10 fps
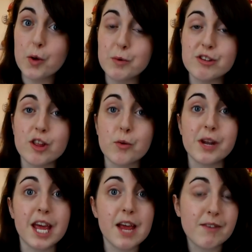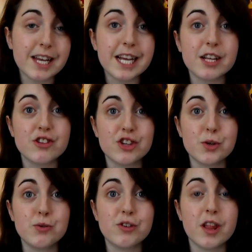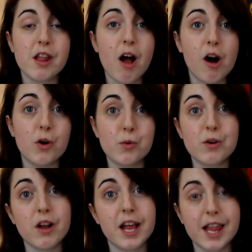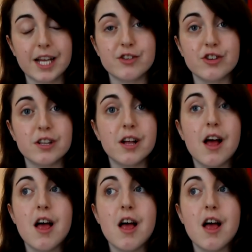which is called Evelina Children's Heart Organisation.